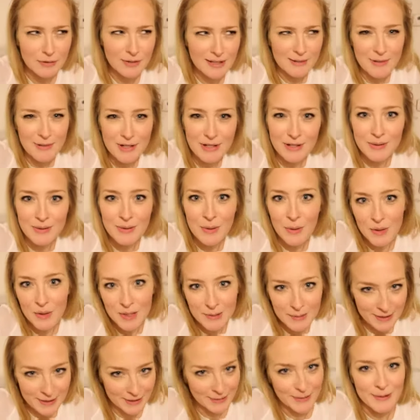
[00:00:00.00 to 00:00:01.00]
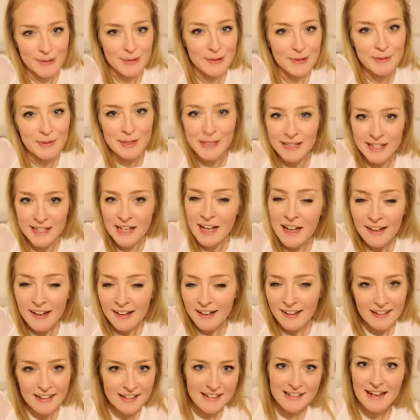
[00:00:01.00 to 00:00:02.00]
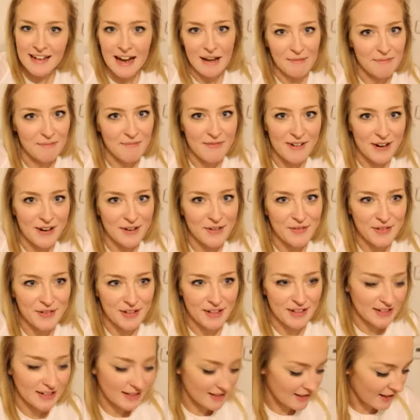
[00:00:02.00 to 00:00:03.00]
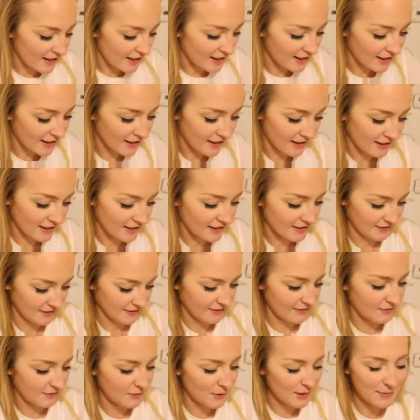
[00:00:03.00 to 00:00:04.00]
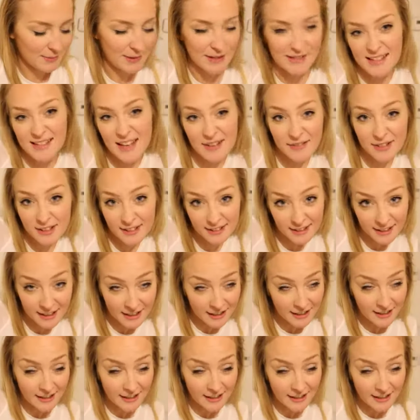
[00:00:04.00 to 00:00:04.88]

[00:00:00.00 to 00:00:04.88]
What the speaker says: Someone just knocked my door, which doesn't happen very often. It's like 7:20.